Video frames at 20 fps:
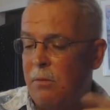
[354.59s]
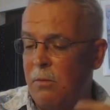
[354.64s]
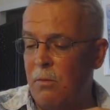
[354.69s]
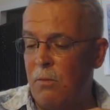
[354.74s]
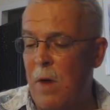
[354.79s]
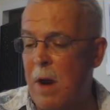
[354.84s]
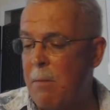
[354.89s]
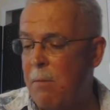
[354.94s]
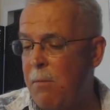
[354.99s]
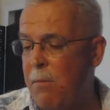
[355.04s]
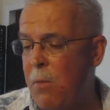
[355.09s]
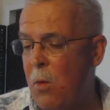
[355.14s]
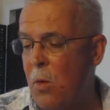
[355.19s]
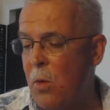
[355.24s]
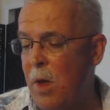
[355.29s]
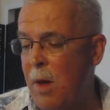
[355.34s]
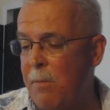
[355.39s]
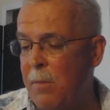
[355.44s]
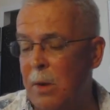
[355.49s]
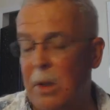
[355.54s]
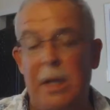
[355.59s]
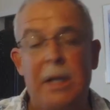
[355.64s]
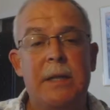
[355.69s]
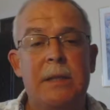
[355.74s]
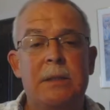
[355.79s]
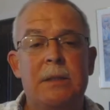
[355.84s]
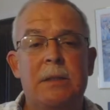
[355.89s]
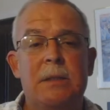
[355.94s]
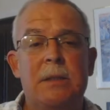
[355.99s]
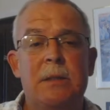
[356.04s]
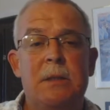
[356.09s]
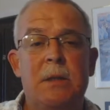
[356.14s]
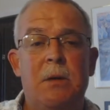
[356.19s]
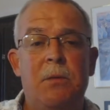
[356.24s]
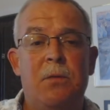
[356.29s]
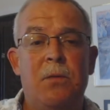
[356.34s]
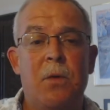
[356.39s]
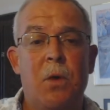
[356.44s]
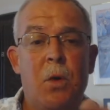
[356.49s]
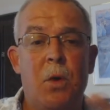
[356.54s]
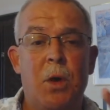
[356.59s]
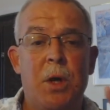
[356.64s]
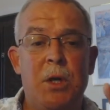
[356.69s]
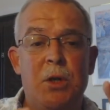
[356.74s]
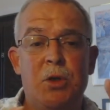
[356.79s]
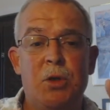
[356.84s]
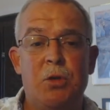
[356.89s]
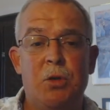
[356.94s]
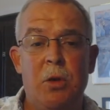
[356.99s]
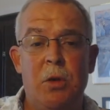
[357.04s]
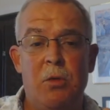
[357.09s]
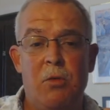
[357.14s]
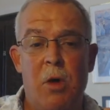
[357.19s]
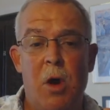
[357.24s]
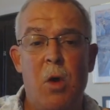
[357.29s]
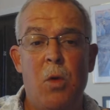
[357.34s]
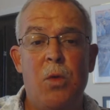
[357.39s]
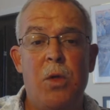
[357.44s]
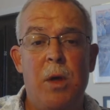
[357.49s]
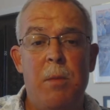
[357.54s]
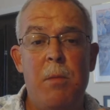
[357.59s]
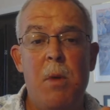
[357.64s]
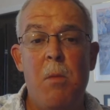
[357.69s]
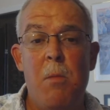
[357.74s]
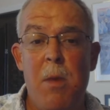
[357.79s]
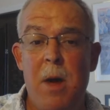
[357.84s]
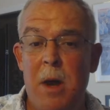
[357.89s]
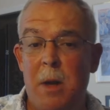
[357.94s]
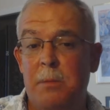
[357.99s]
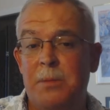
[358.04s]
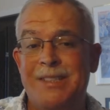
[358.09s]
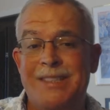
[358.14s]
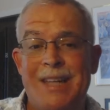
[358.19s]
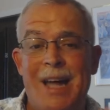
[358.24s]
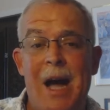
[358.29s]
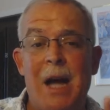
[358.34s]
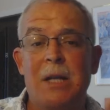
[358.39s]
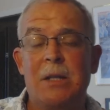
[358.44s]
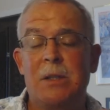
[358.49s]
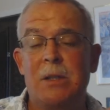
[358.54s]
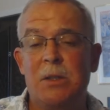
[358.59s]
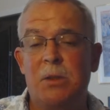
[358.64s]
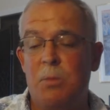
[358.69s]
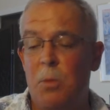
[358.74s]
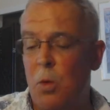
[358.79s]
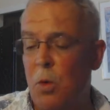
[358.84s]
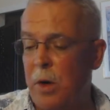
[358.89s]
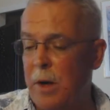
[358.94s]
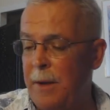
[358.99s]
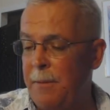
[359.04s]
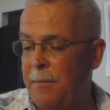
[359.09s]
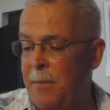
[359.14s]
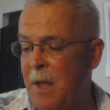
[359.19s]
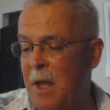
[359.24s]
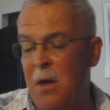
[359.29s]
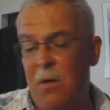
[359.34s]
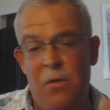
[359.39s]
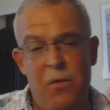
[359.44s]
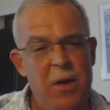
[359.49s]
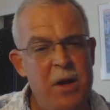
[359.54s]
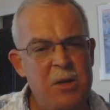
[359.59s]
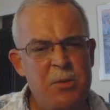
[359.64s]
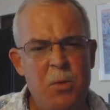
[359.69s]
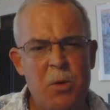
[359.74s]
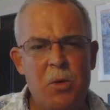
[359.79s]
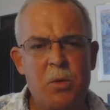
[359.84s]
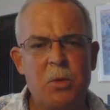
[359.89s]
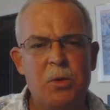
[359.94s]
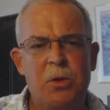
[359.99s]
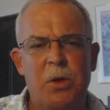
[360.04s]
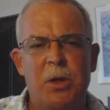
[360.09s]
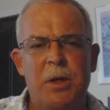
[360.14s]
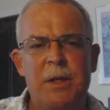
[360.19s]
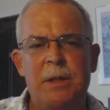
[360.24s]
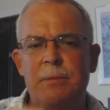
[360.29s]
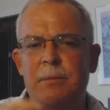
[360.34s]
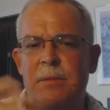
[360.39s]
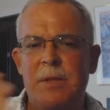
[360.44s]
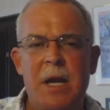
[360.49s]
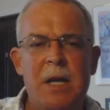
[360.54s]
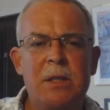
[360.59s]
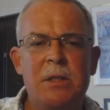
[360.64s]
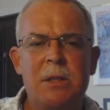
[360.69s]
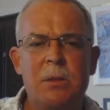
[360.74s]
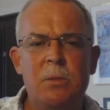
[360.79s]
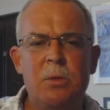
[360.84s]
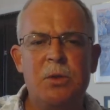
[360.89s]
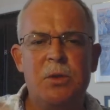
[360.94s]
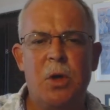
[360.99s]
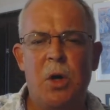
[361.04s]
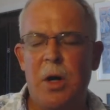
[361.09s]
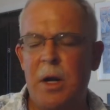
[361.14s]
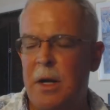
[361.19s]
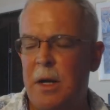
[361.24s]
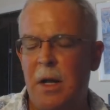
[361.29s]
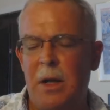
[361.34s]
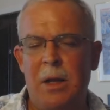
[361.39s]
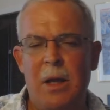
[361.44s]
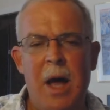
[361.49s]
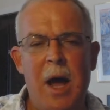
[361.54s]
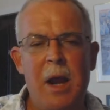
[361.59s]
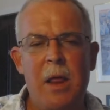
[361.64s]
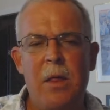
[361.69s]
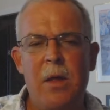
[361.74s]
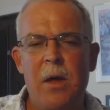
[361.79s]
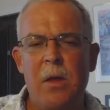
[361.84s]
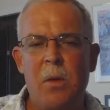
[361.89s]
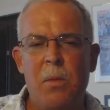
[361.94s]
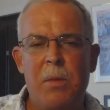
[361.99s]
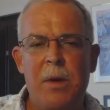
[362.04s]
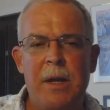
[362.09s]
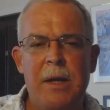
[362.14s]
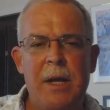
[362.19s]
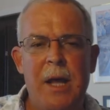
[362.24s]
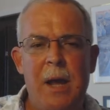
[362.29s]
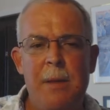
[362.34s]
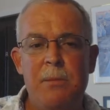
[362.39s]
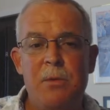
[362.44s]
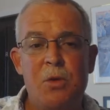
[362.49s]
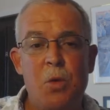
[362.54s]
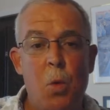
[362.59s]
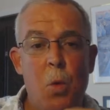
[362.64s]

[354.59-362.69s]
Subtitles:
Rick pulled up a list of earnings growth and momentum stocks this morning. Facebook was on it. Tesla was on it. A lot of the other big names